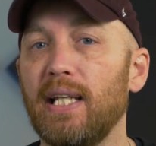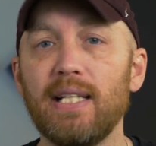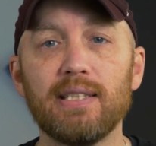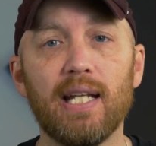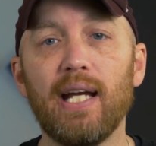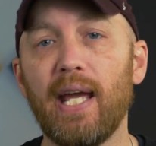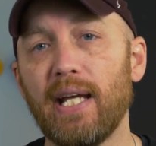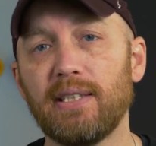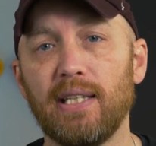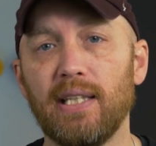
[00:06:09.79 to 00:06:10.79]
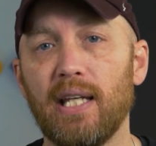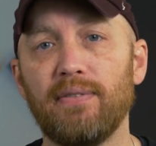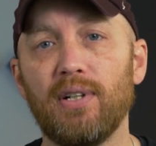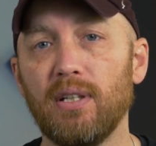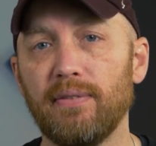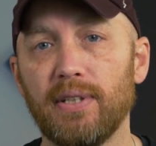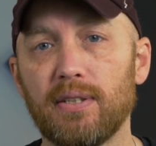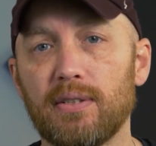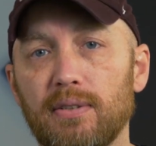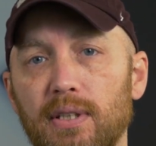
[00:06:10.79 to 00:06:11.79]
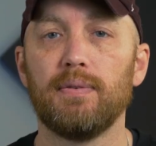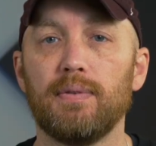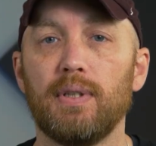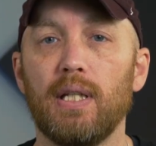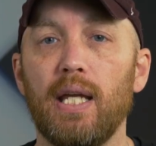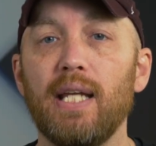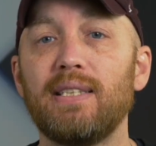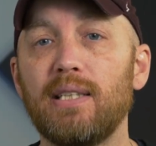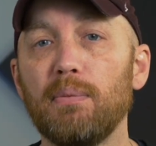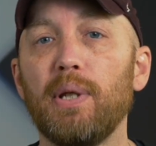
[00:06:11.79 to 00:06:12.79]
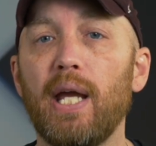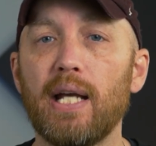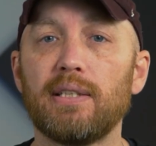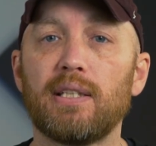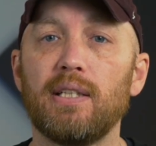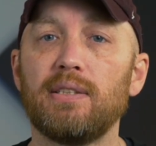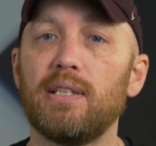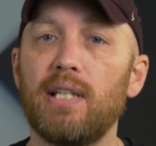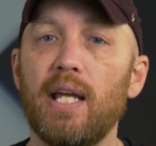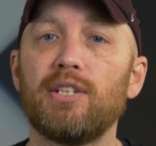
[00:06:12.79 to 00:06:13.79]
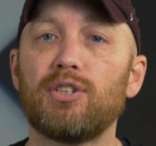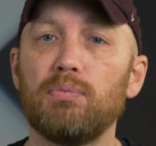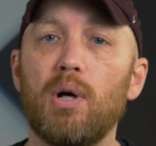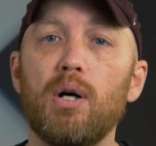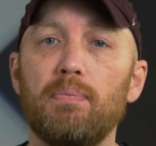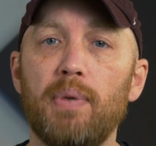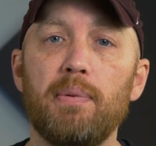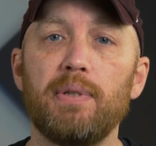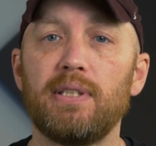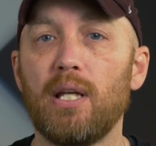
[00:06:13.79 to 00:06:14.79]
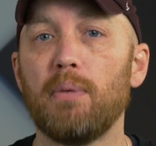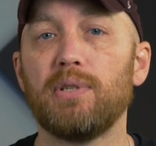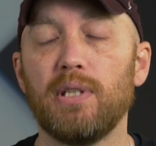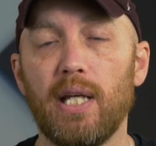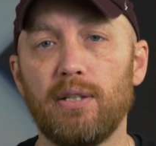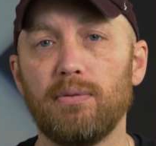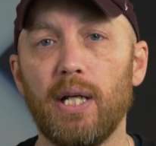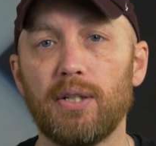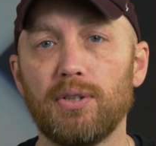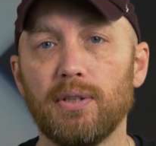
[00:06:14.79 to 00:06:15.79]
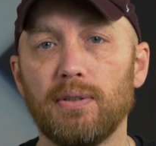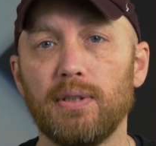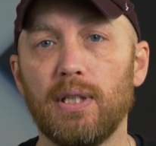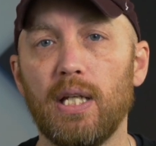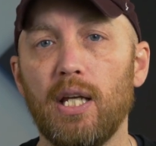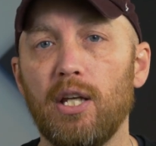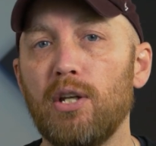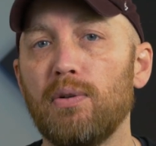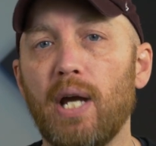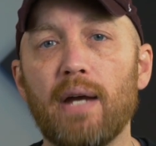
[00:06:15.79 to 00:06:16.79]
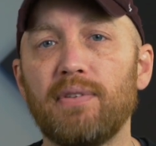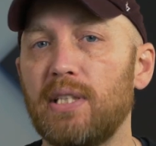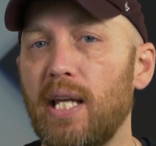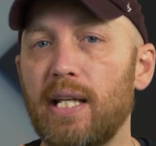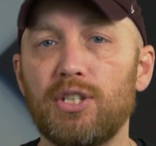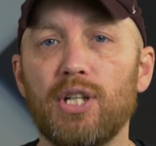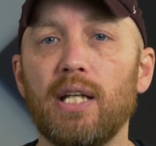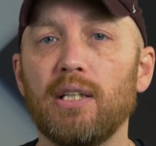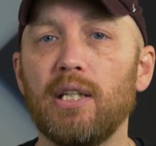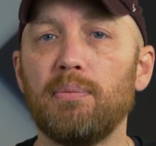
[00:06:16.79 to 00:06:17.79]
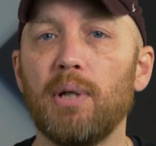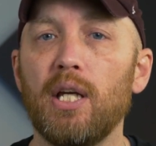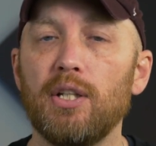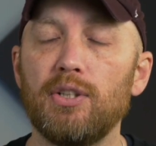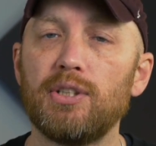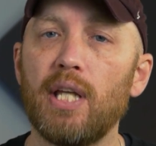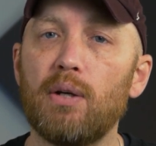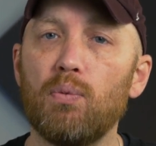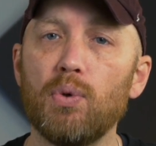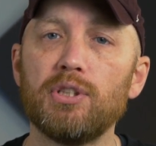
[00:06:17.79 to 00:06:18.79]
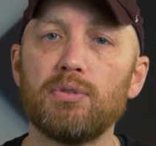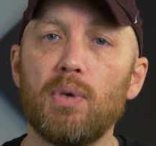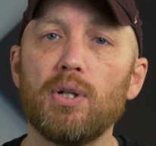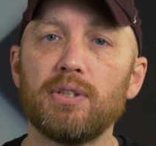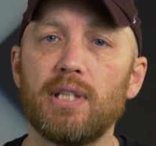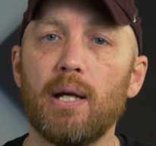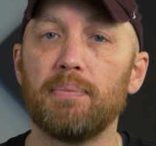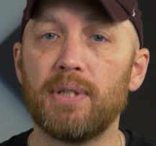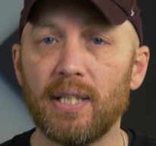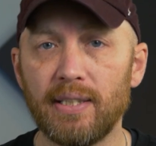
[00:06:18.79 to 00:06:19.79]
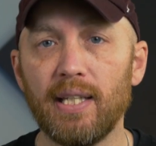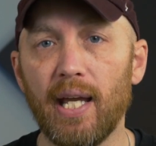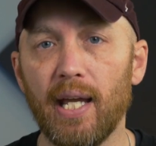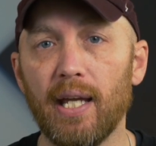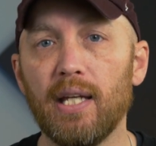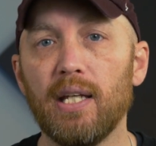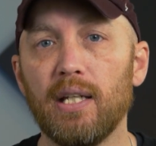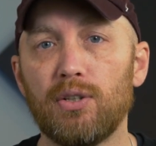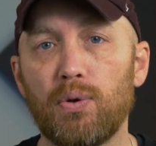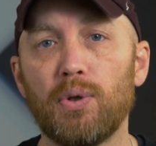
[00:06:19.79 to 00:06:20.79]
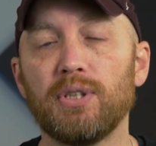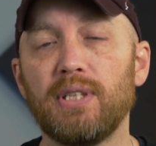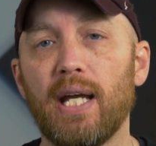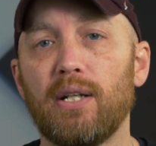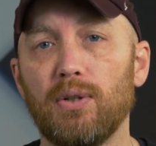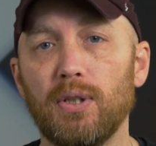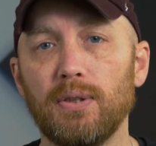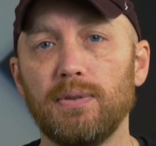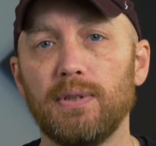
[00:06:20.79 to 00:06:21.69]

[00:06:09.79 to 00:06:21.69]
He's not asking that of all of us. He's simply asking us to take small baby steps in that direction. You don't have to take a giant leap. Just take one small step today towards that goal.